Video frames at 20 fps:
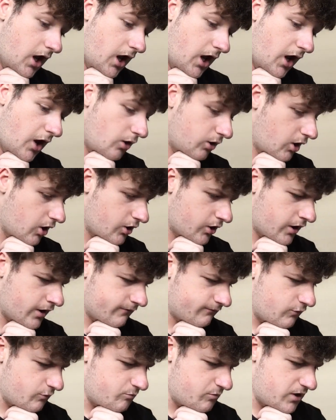How long
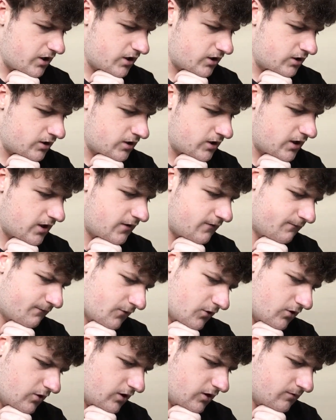have you been a
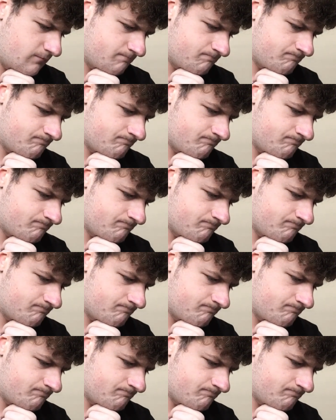furry?